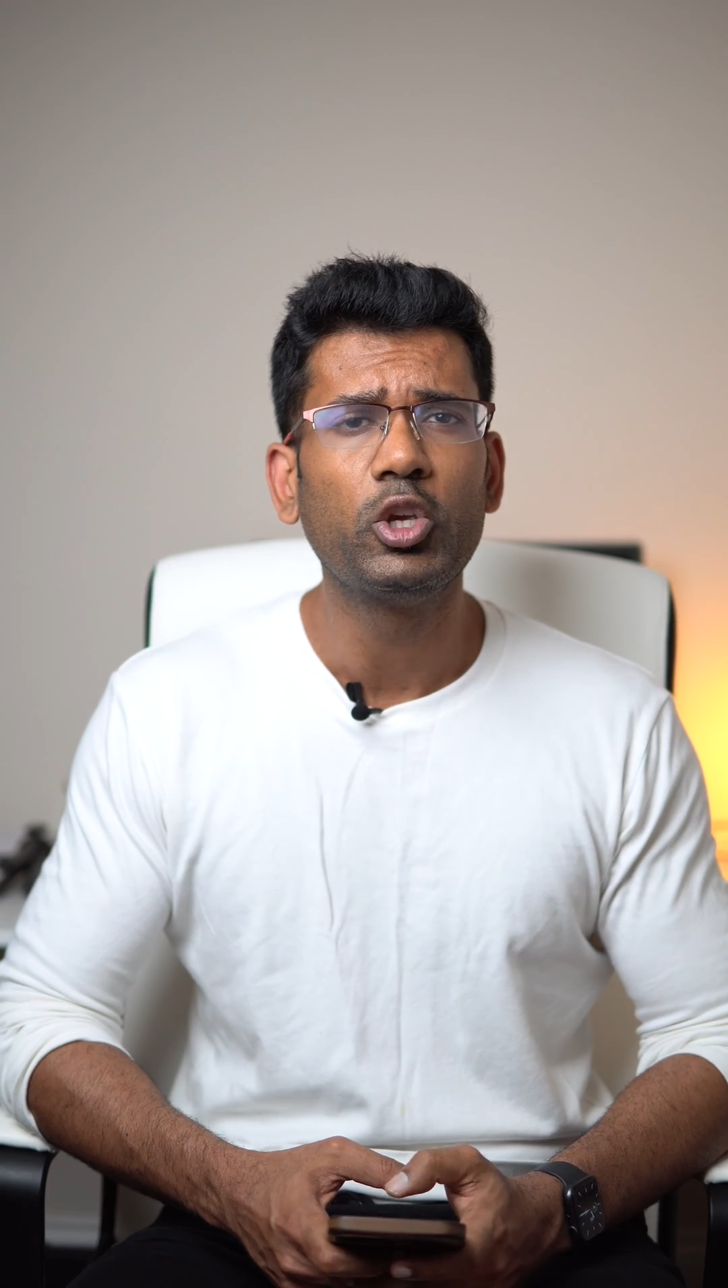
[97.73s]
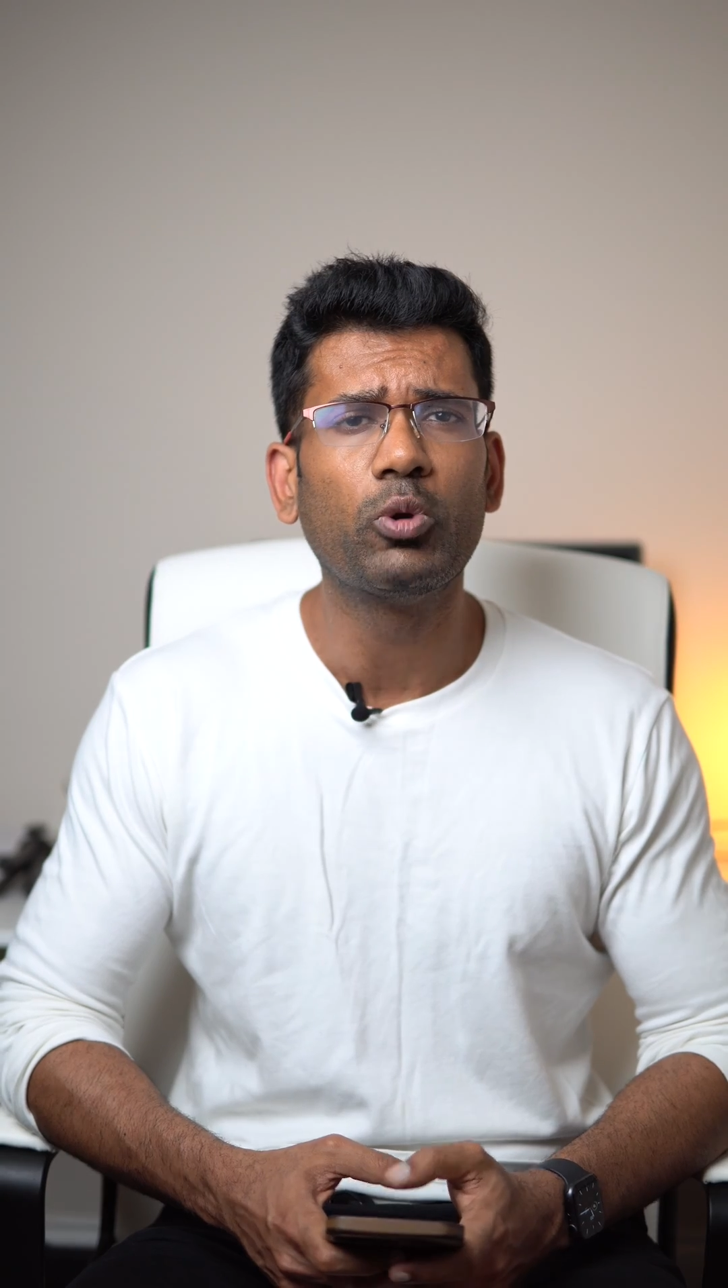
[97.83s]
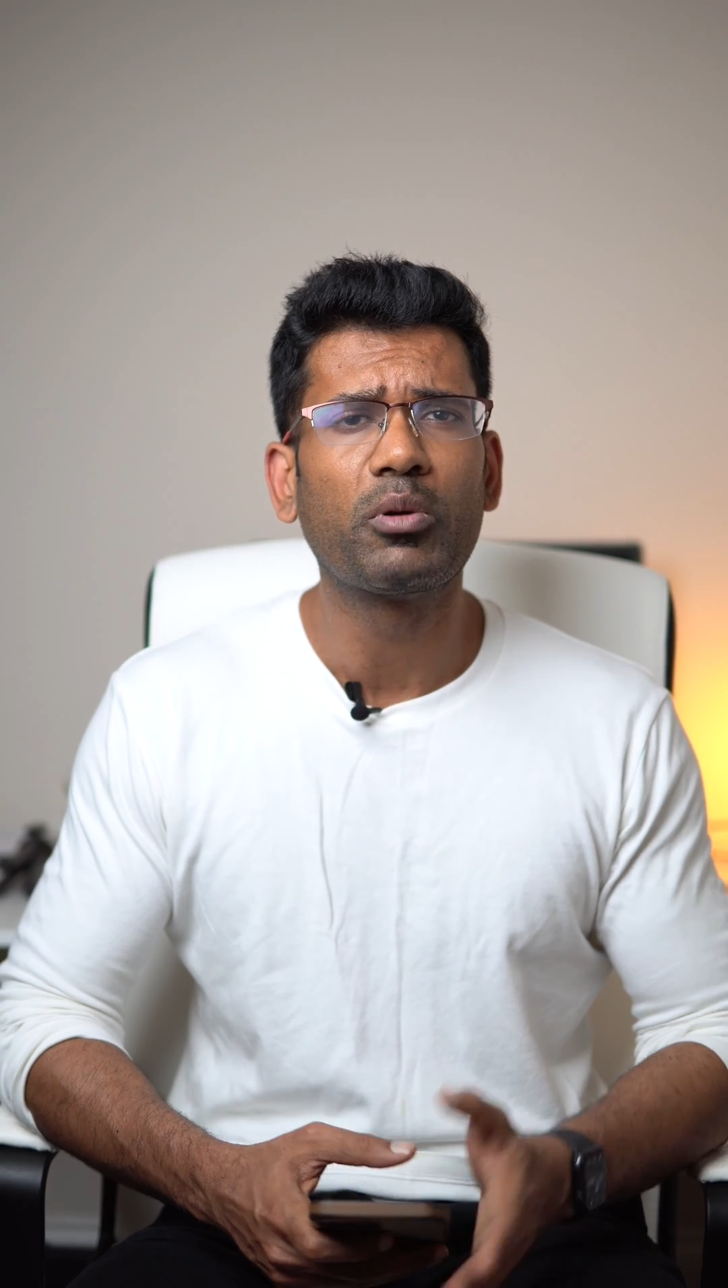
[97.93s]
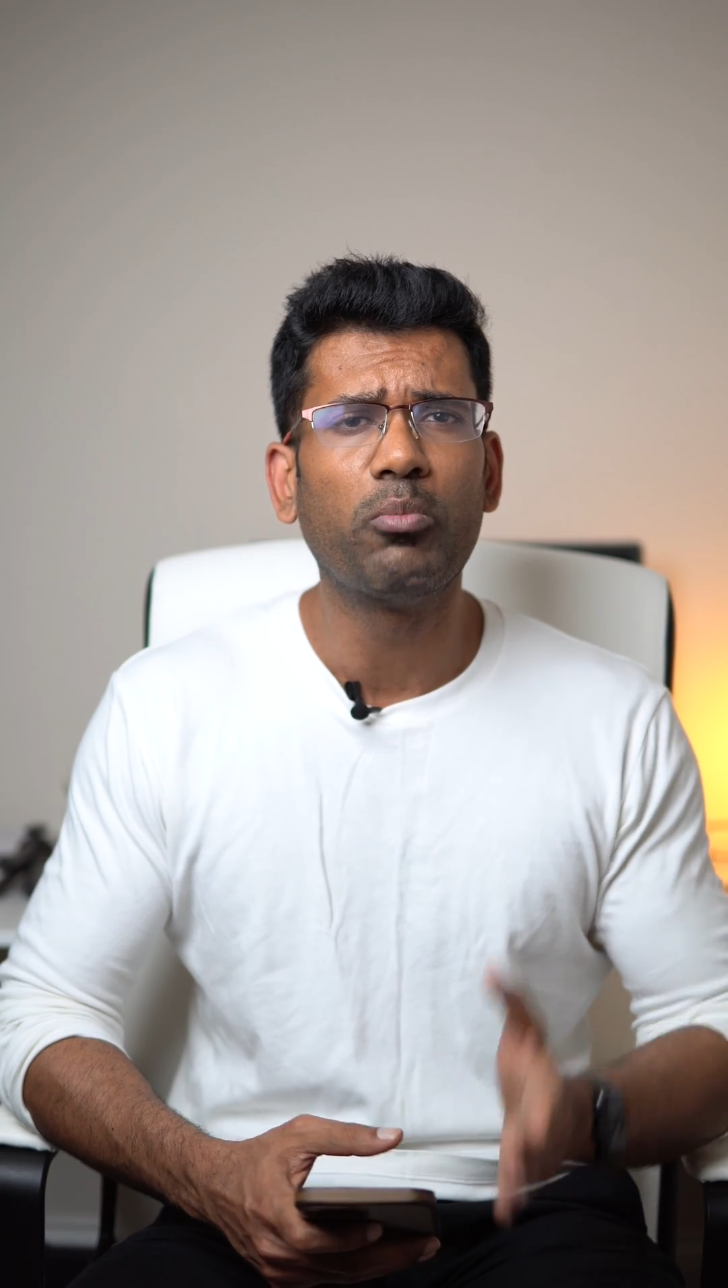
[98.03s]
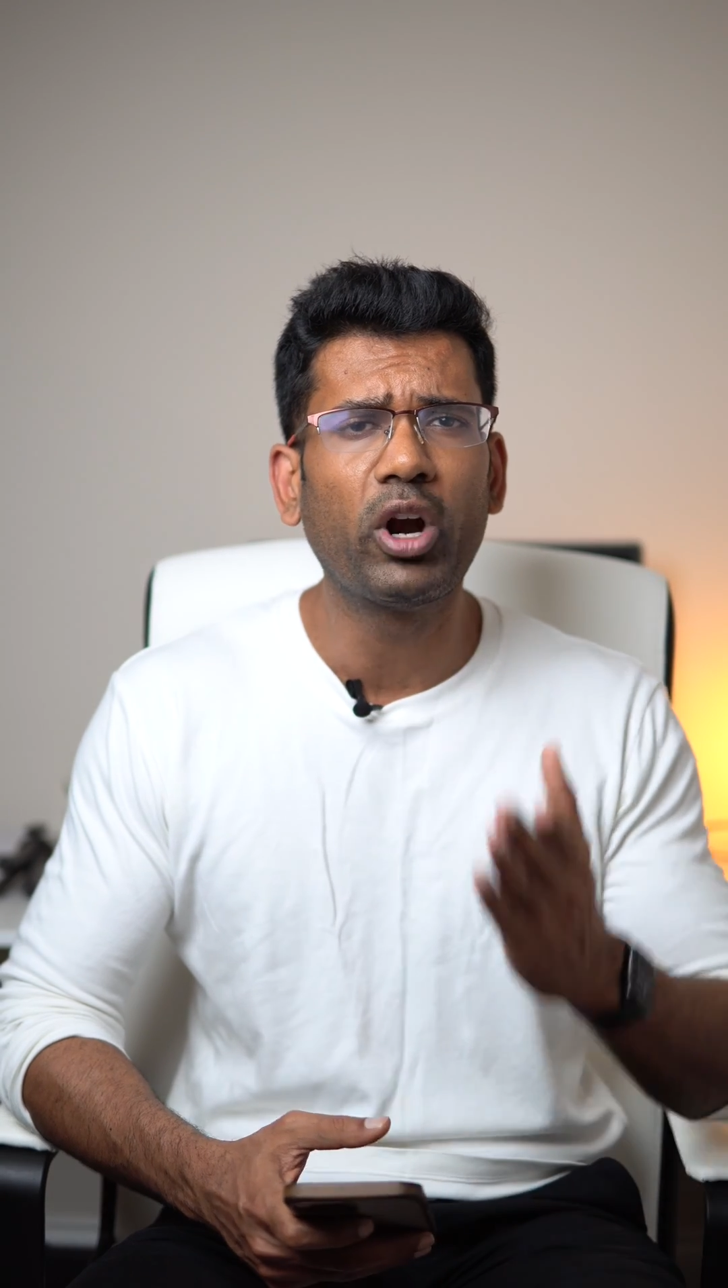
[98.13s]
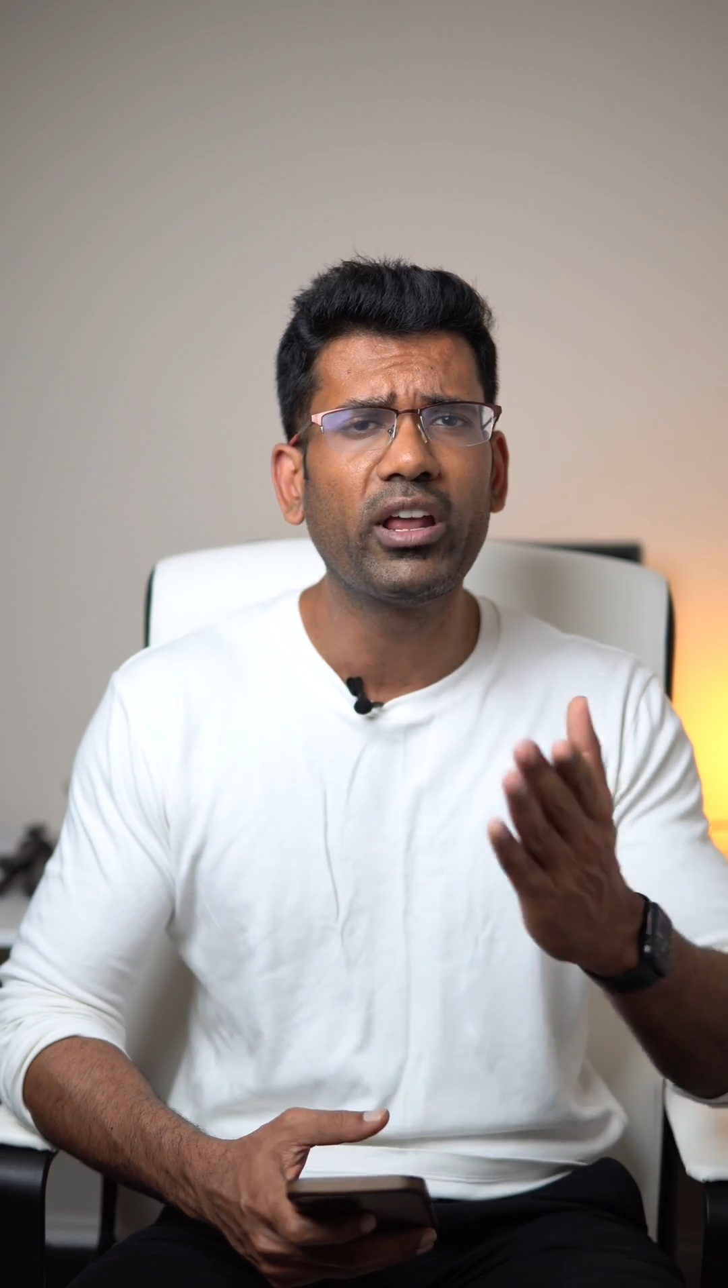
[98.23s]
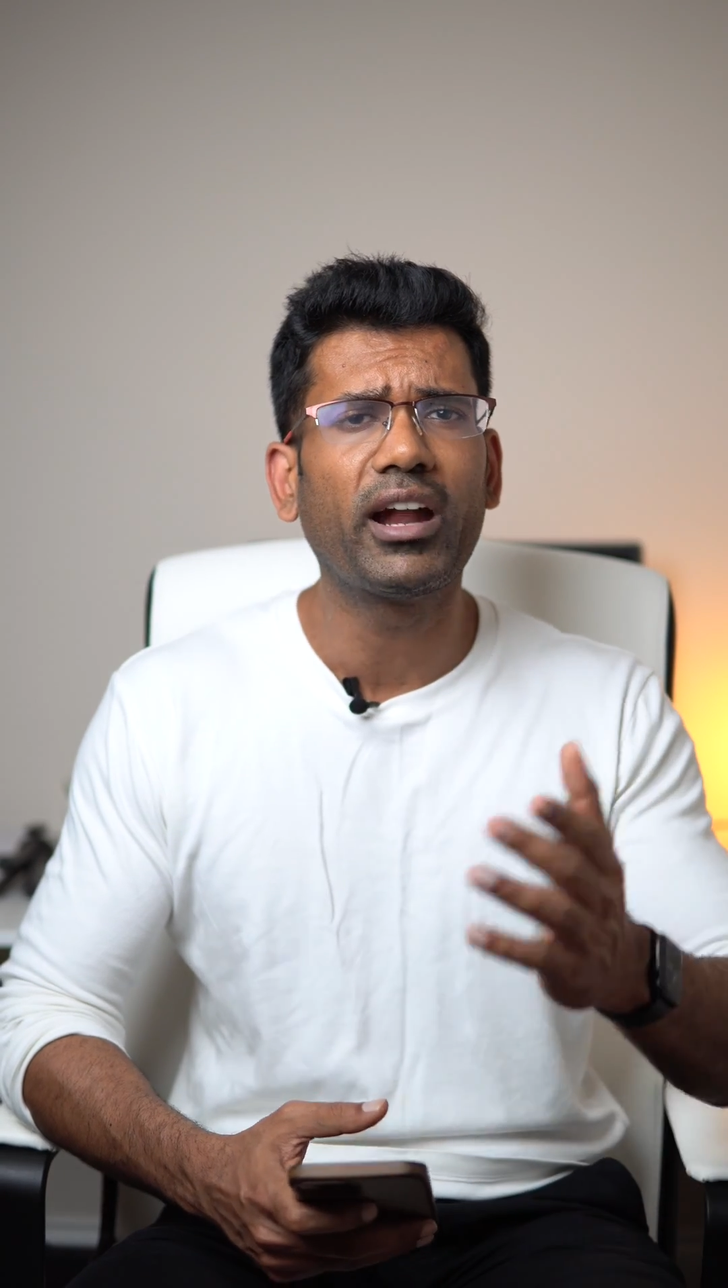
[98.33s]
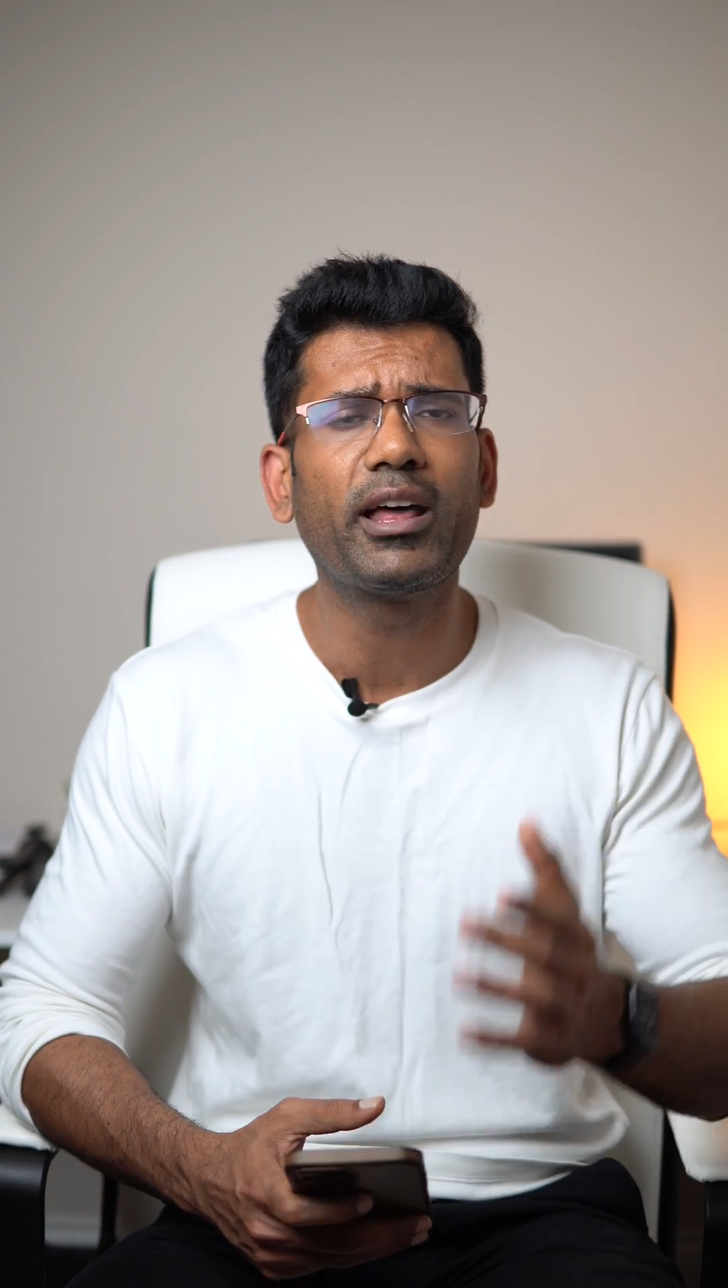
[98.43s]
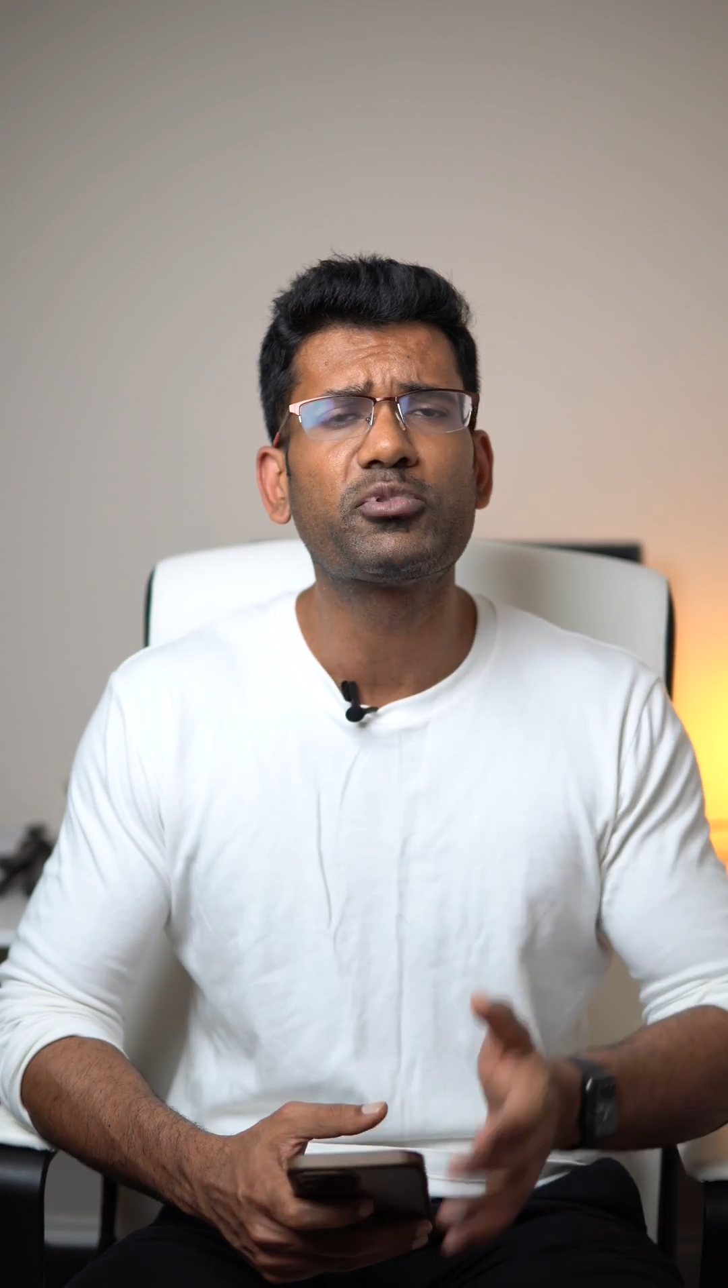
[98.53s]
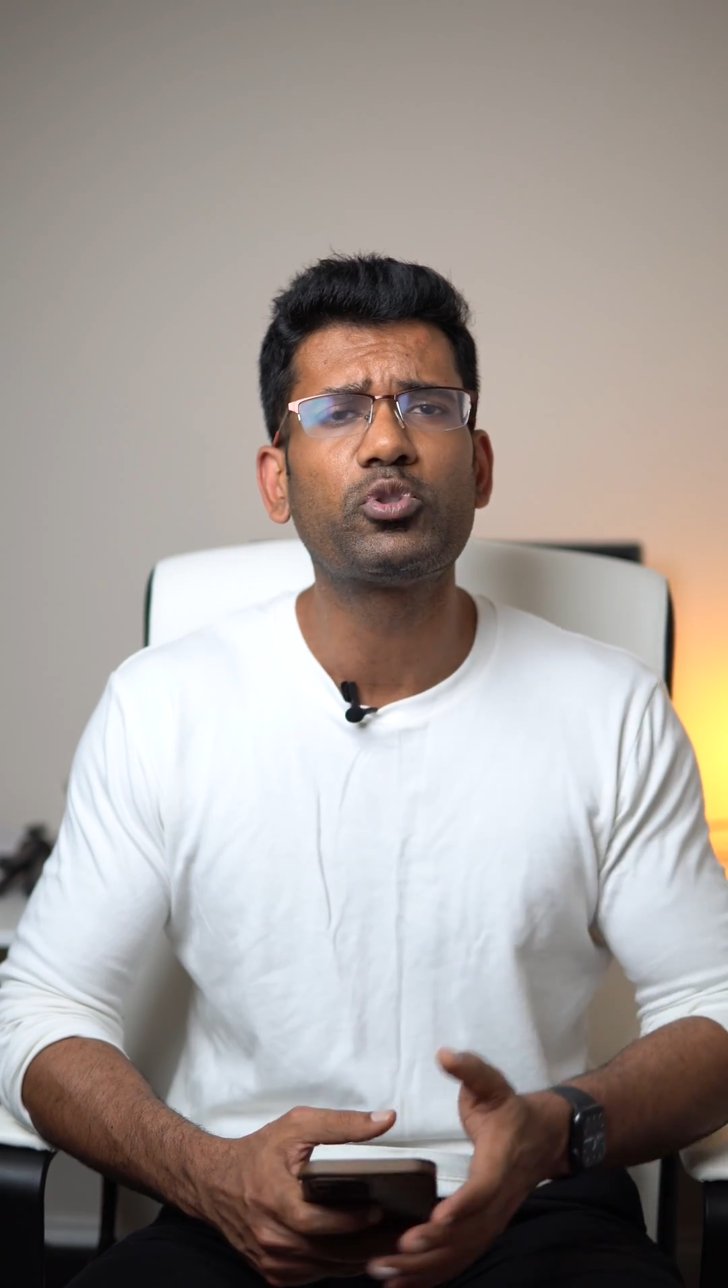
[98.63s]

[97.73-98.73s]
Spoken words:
your body adapts